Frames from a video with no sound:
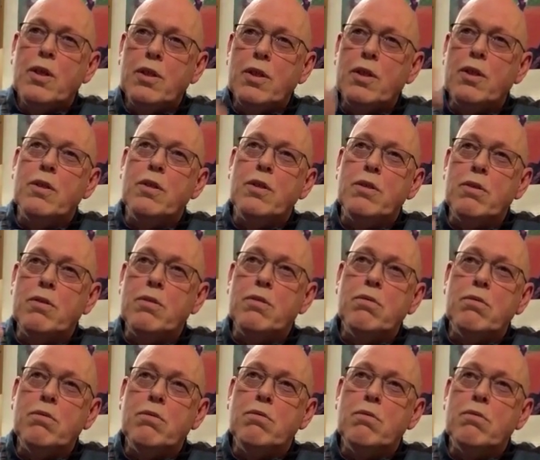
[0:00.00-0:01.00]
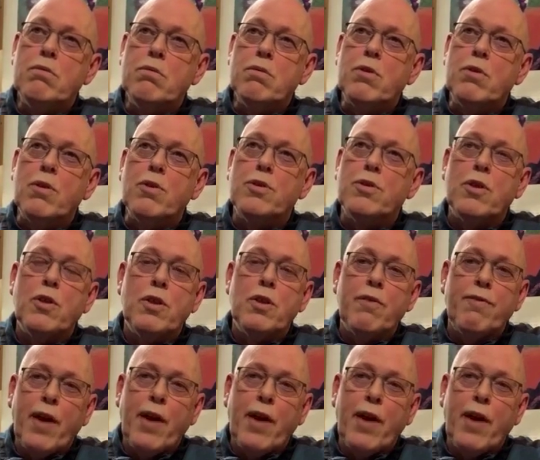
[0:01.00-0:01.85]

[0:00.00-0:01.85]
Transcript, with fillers: uh, control the